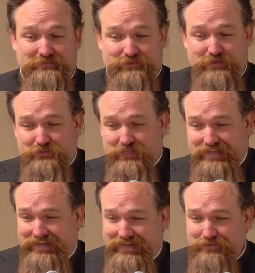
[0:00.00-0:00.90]
of Scripture, I
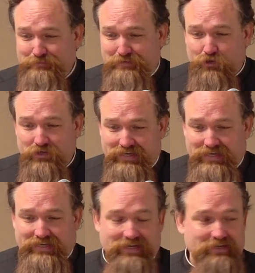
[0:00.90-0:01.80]
think, could be more
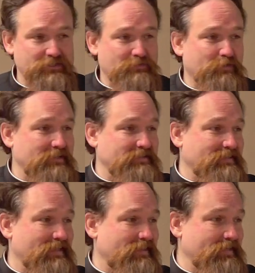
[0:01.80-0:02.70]
dedicated to this
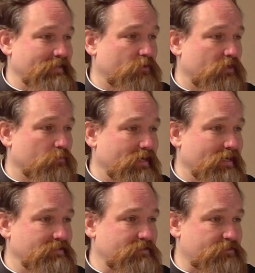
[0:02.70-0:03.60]
project than Theodore
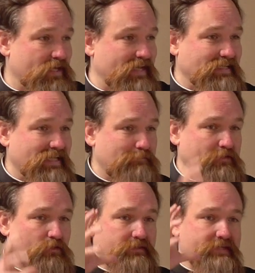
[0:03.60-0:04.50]
was, trying to keep
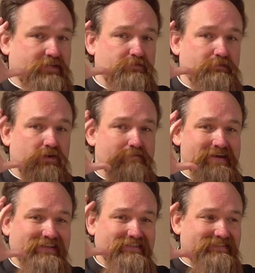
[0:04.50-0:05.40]
the Old Testament
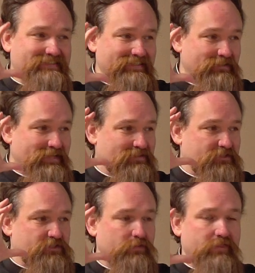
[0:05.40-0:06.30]
hermetically sealed as
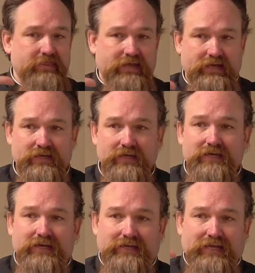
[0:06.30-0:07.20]
its own thing
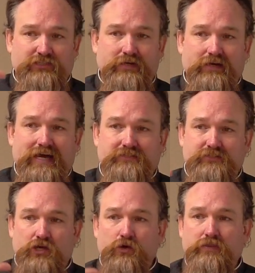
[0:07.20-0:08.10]
and Israel as
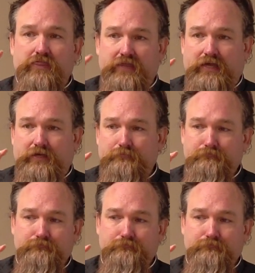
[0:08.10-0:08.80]
its own thing